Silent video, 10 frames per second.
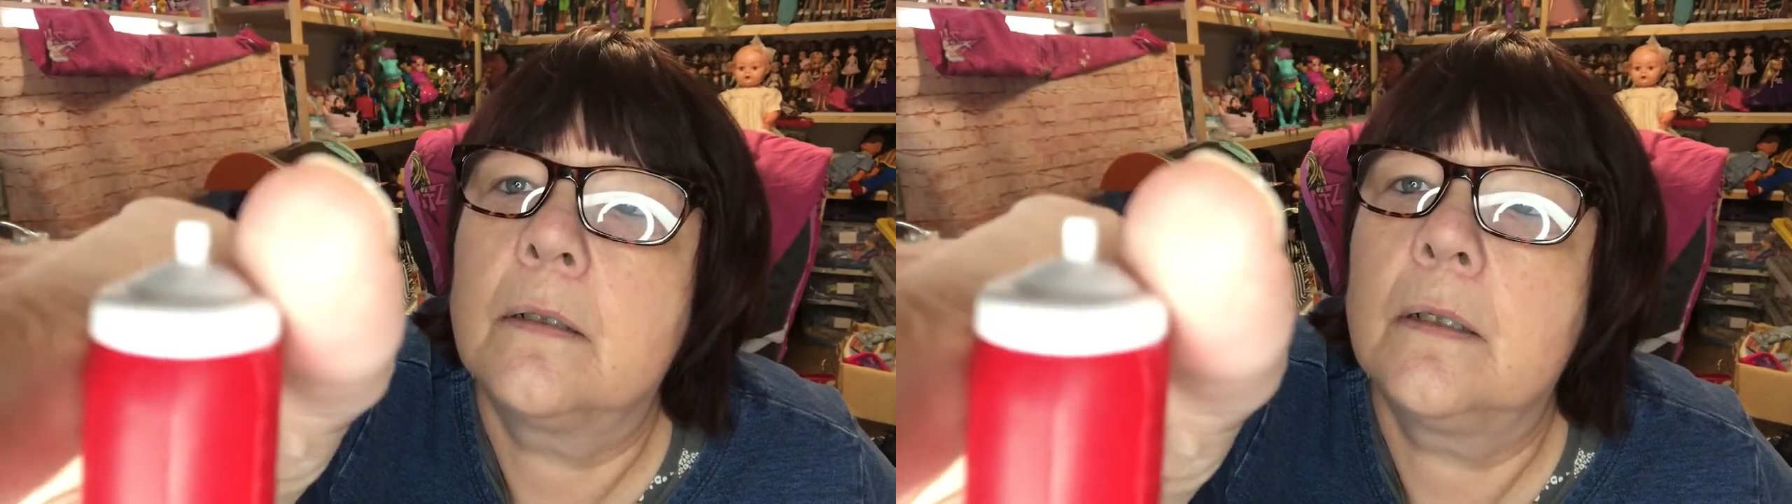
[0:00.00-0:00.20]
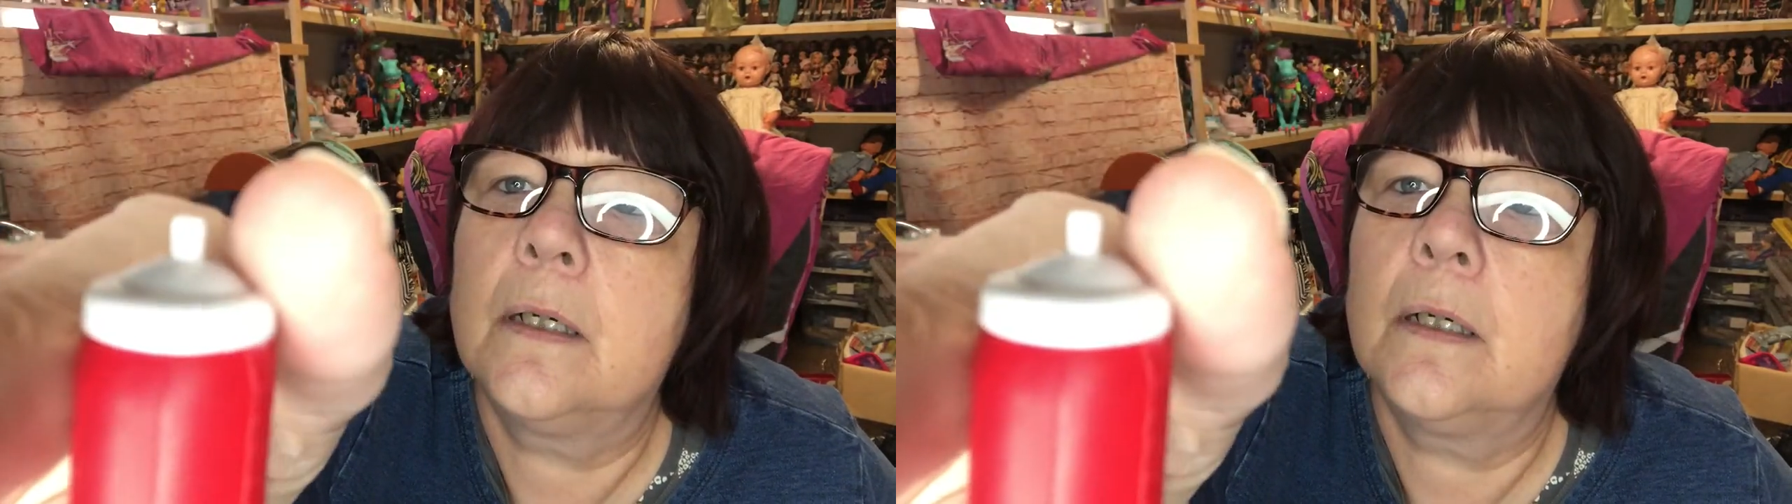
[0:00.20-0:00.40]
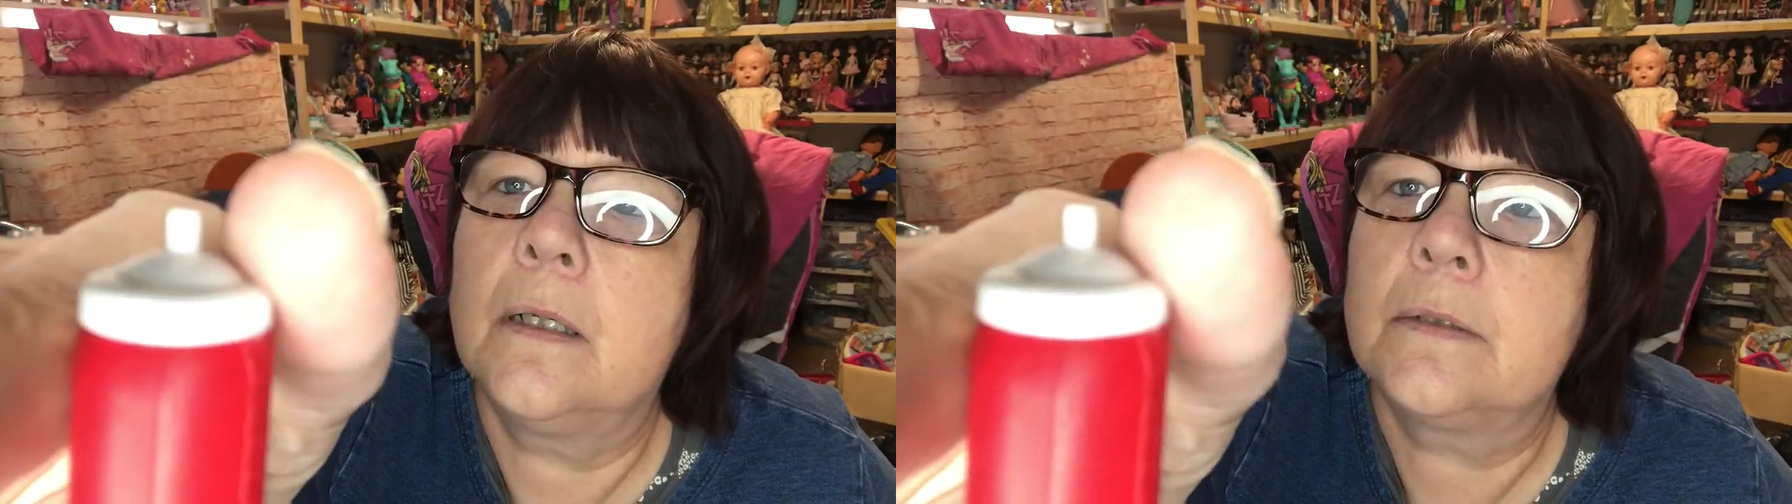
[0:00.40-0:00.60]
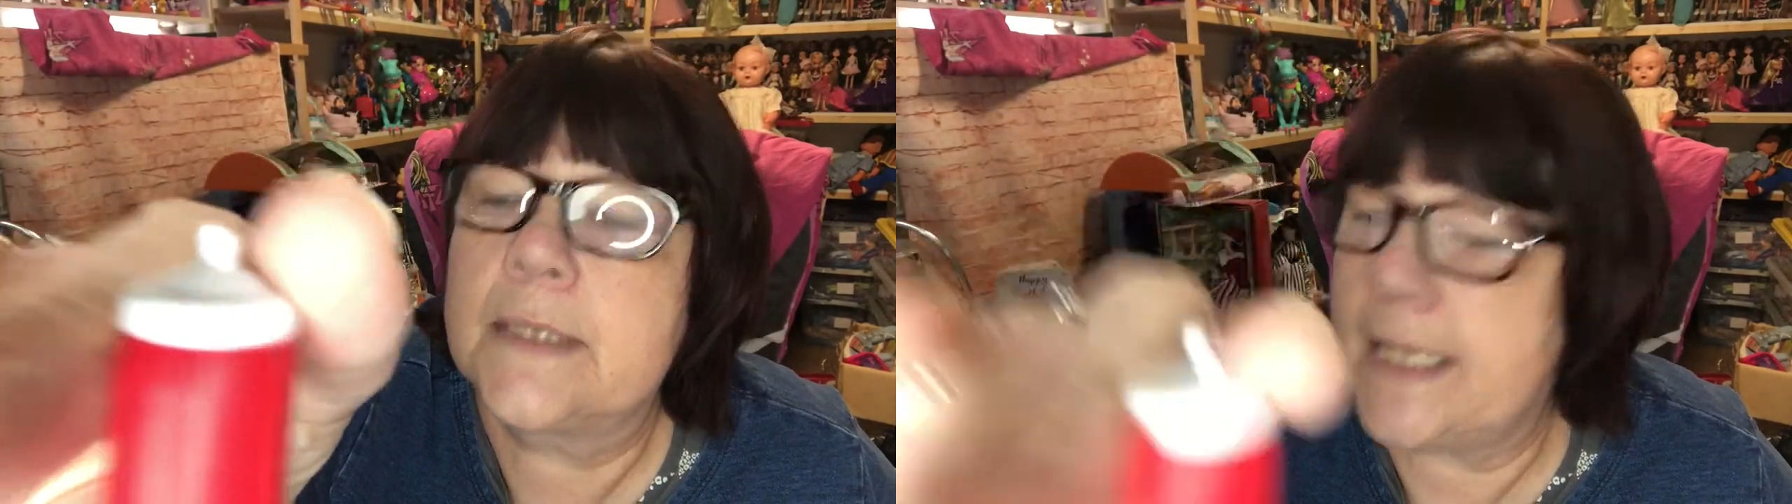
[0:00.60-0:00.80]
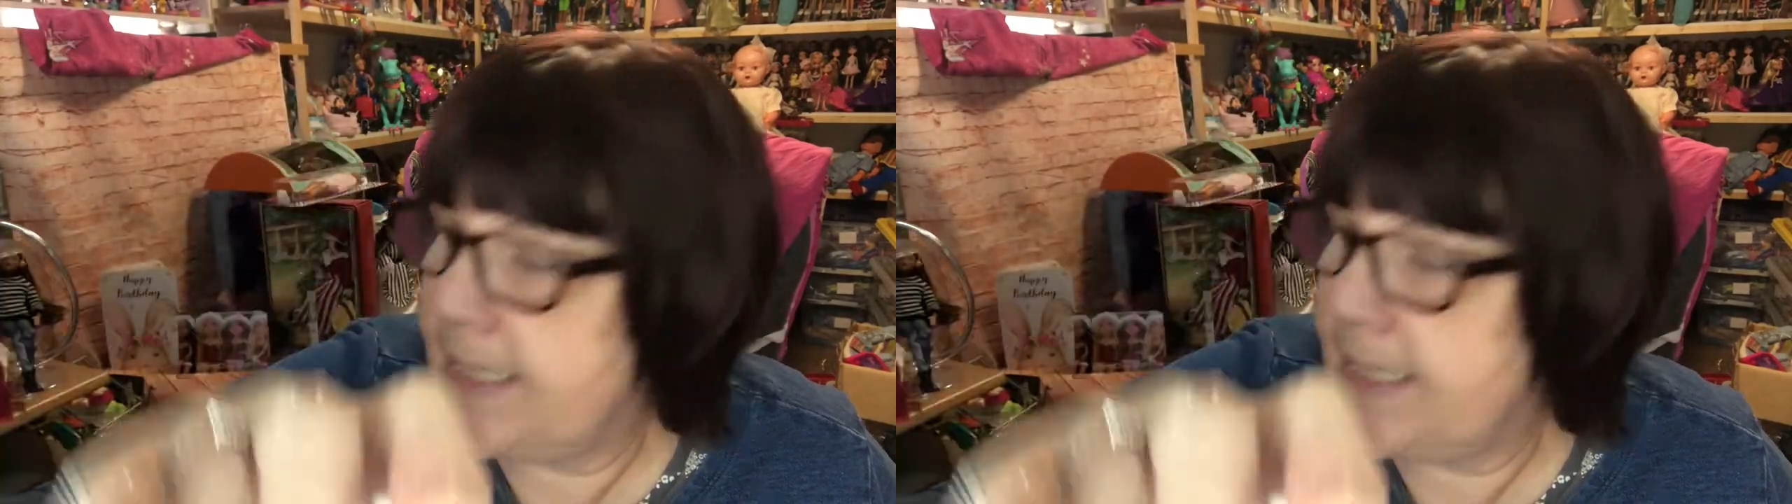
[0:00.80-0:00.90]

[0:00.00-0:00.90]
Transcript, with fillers: uh, teat